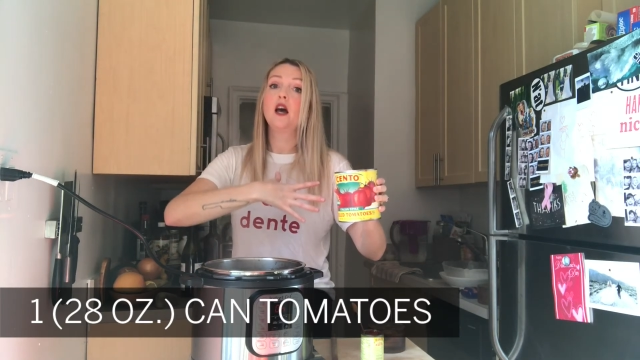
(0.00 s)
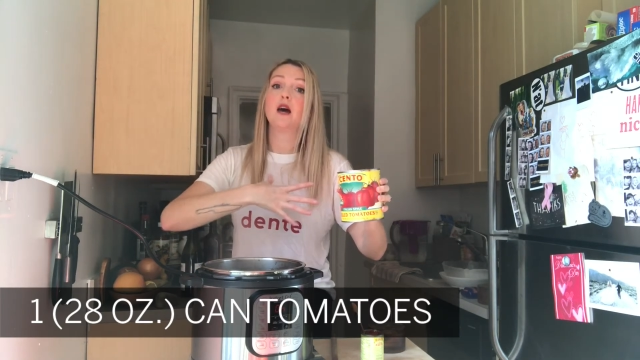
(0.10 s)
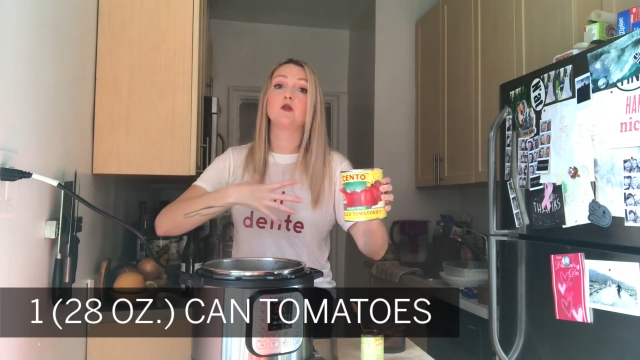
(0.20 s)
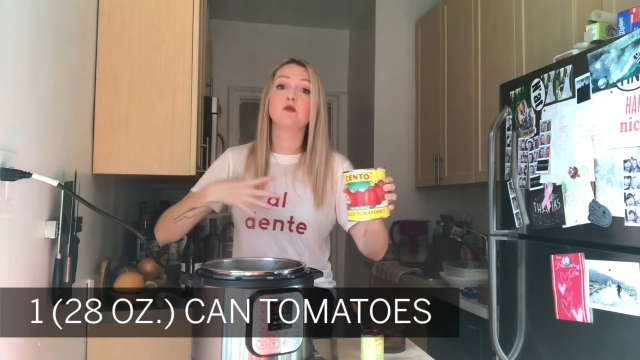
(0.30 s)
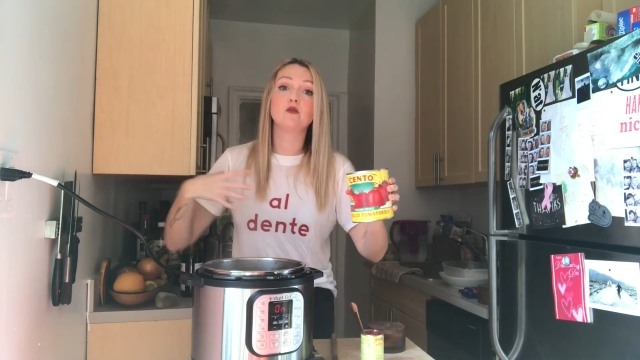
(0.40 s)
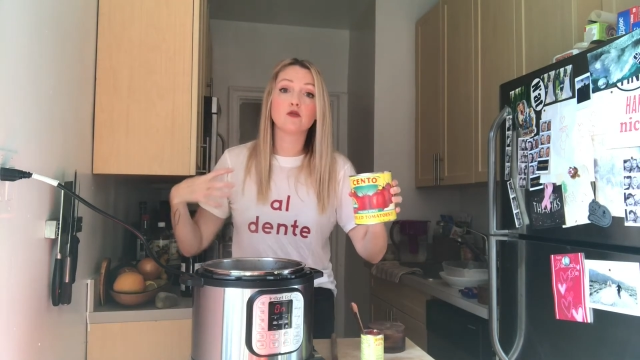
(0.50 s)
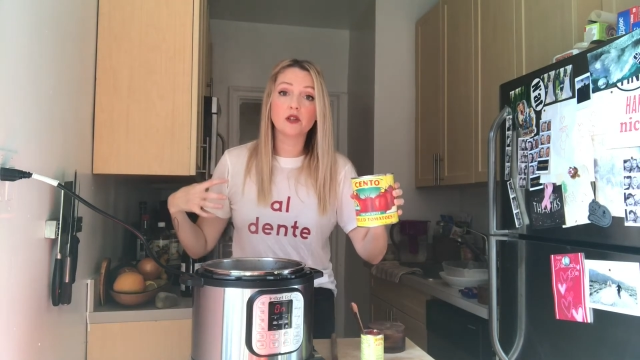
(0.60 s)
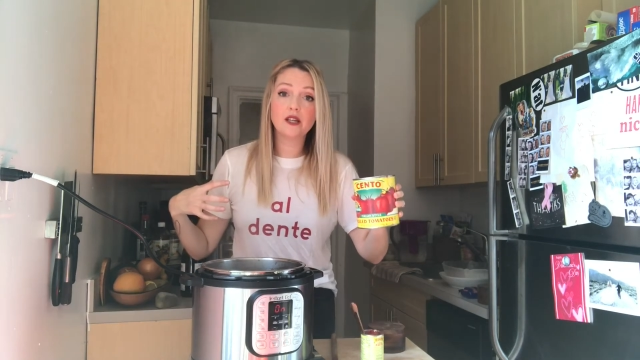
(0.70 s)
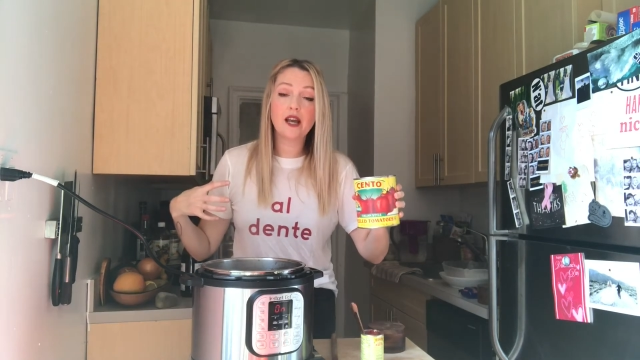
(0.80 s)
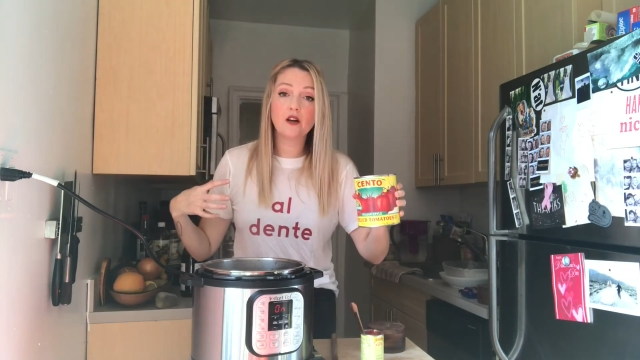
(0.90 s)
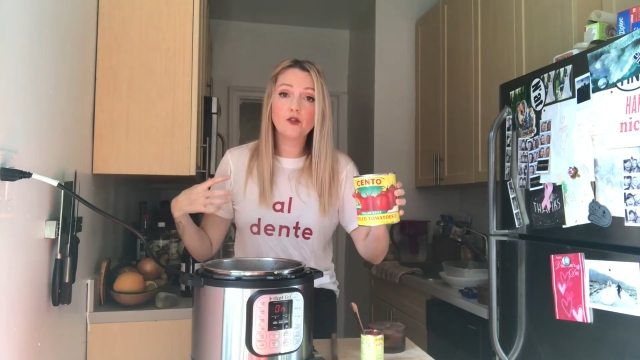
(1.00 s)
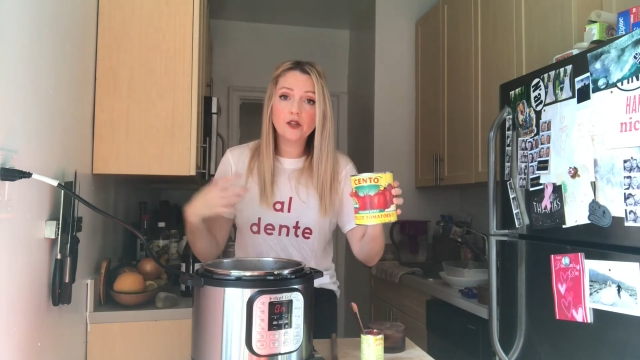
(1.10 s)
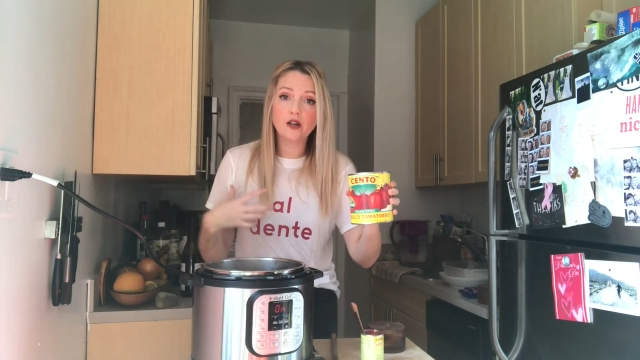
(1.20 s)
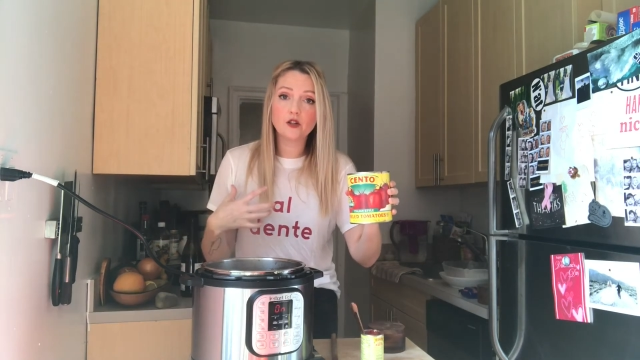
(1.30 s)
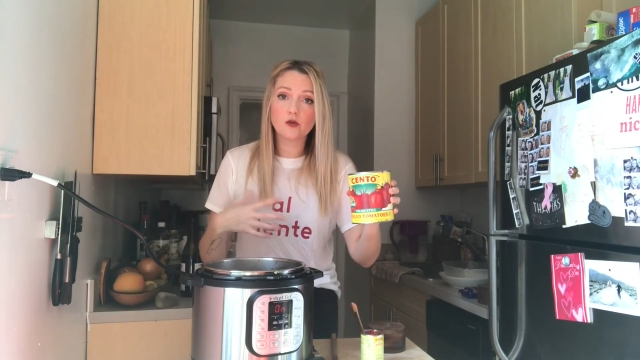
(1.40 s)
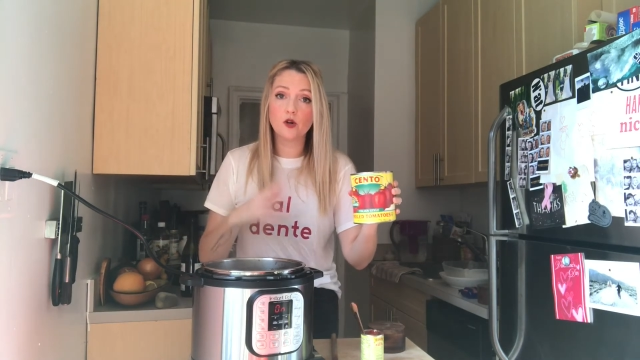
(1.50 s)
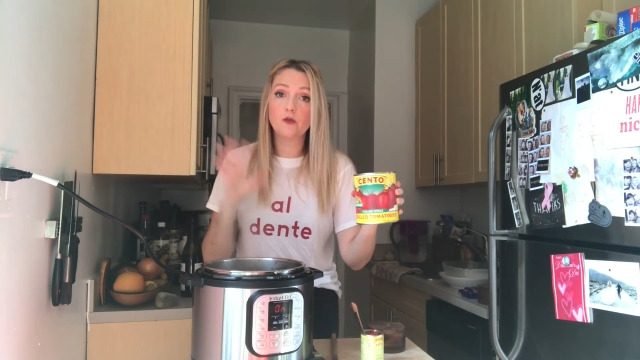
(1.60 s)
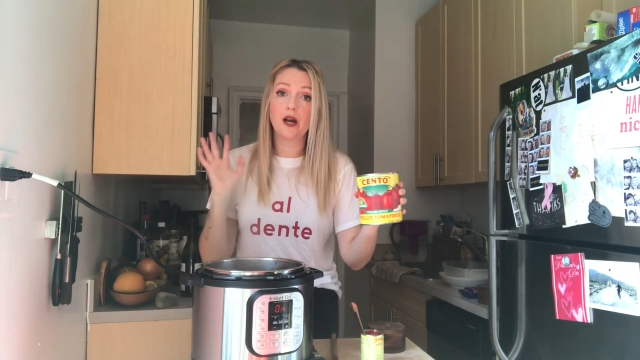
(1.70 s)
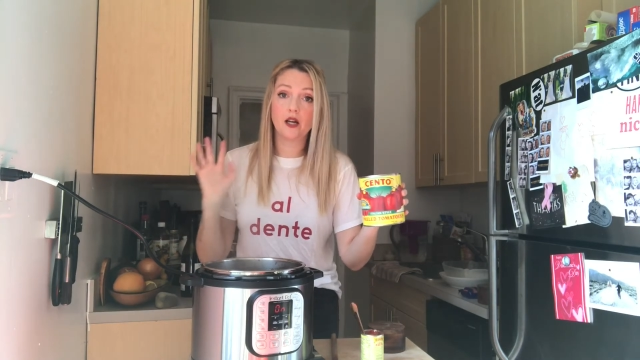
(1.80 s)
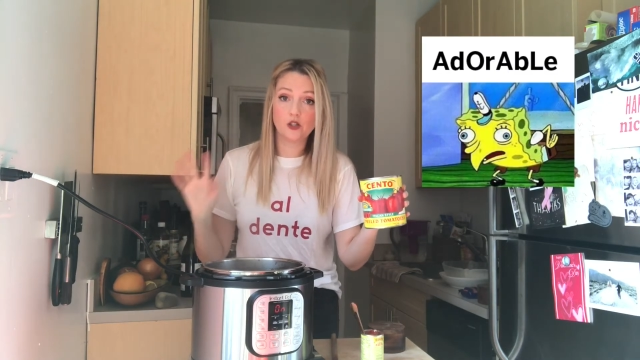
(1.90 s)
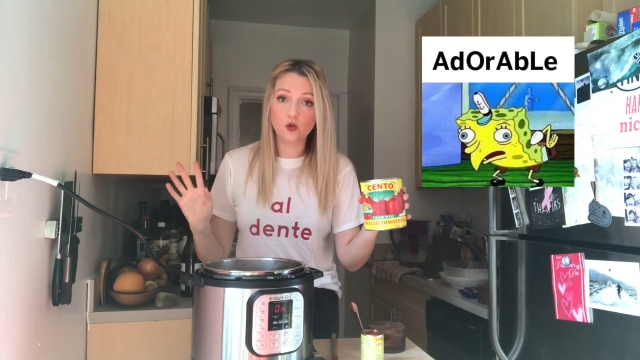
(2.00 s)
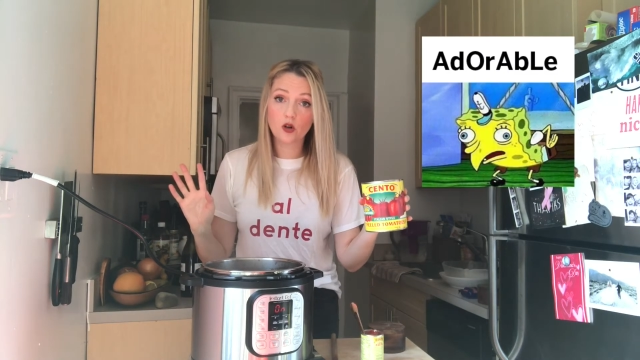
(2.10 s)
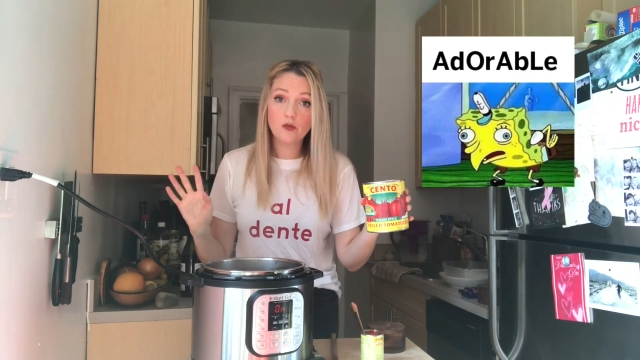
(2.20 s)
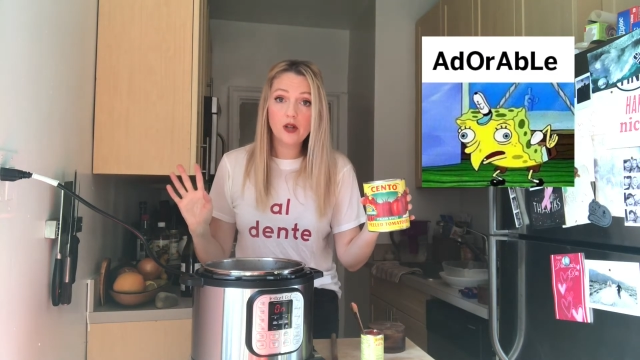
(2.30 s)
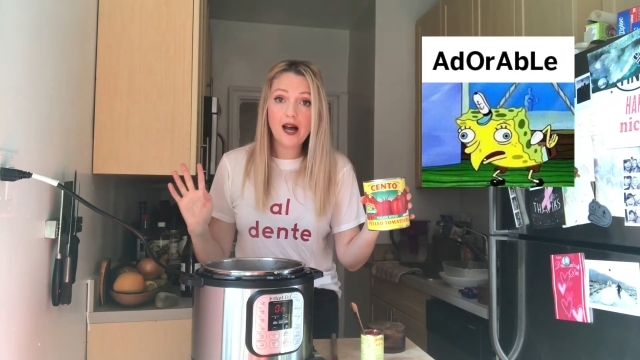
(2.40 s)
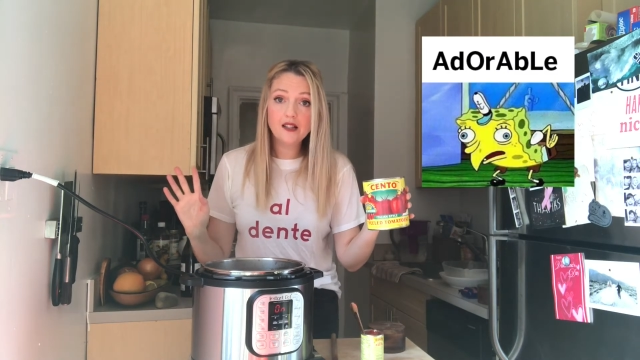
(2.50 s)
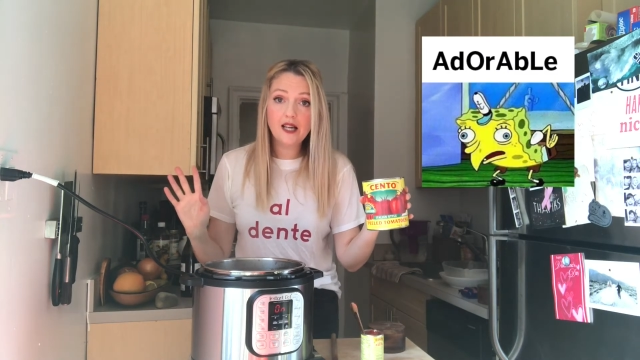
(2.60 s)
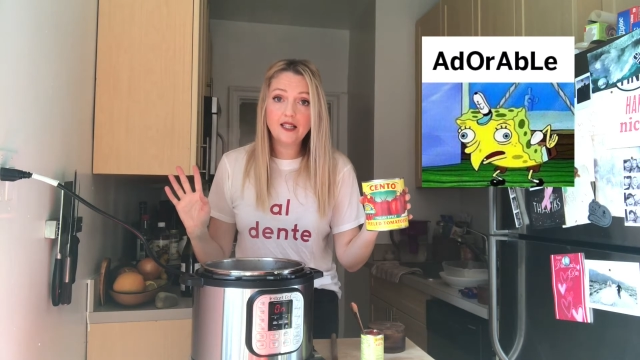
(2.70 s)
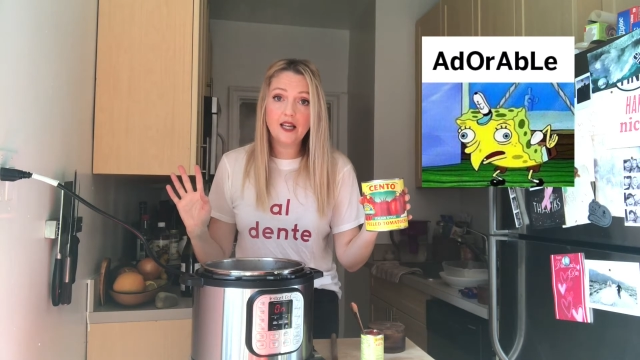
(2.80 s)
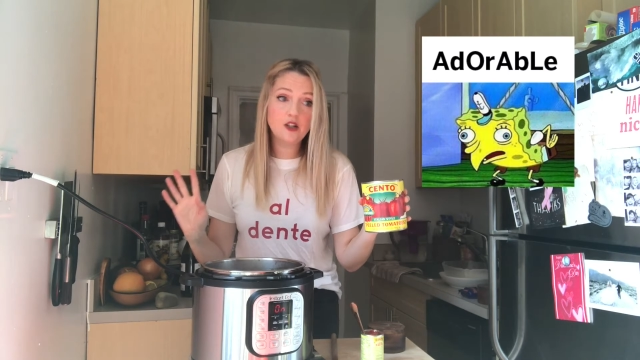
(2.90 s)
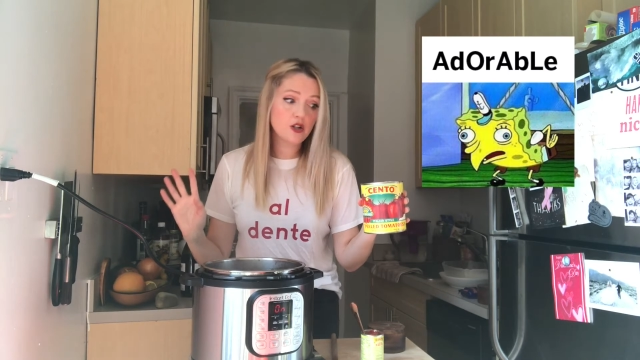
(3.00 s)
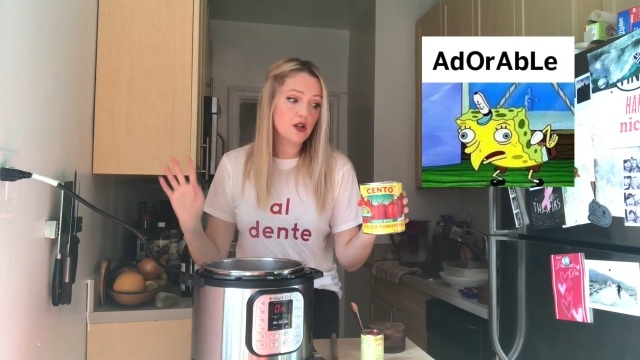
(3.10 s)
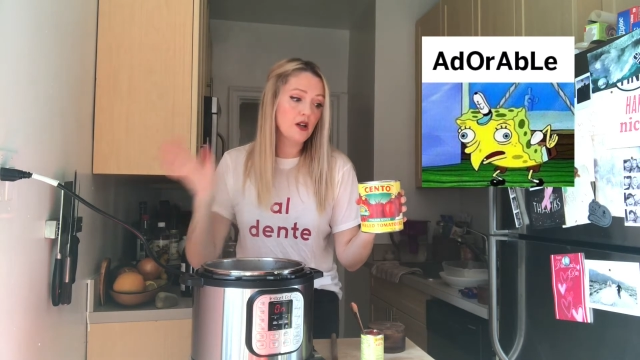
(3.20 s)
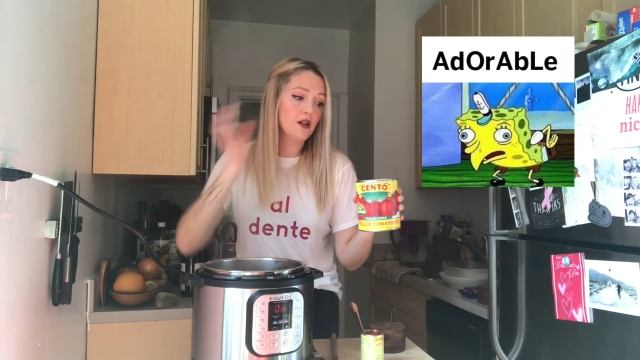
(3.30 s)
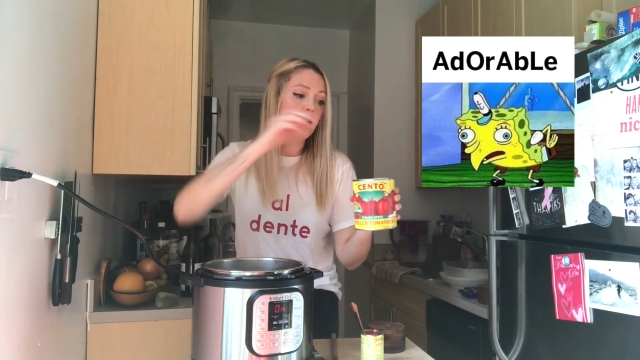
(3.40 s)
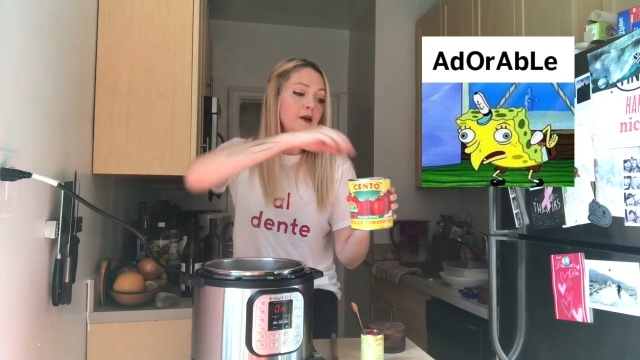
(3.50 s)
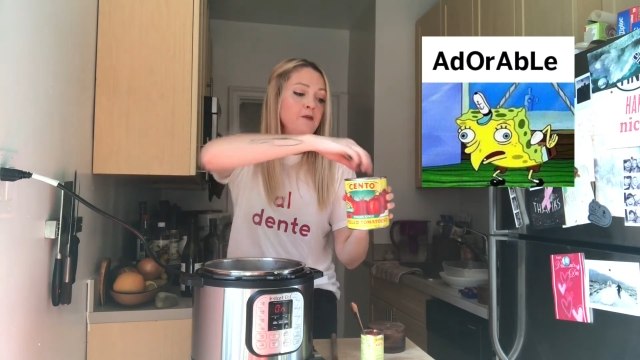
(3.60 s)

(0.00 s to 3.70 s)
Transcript: I'm going to be really careful not to ruin my adorable al dente shirt.